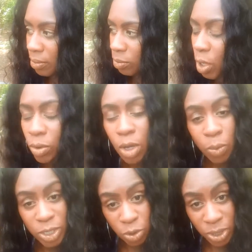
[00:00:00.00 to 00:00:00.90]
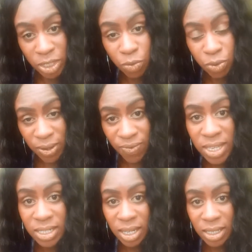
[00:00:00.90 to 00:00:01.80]
Well, no, we do need to
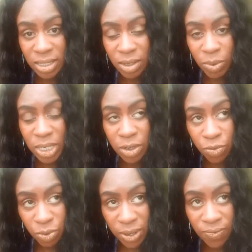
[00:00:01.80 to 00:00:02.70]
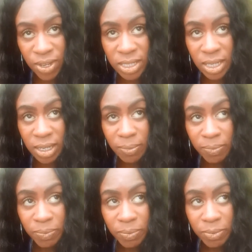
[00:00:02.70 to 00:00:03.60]
revisit. We need to revisit
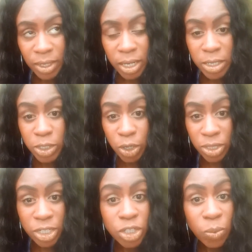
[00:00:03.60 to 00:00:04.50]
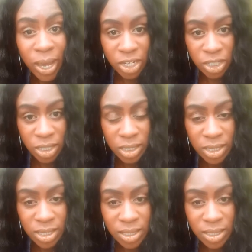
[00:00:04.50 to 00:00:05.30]
certain situations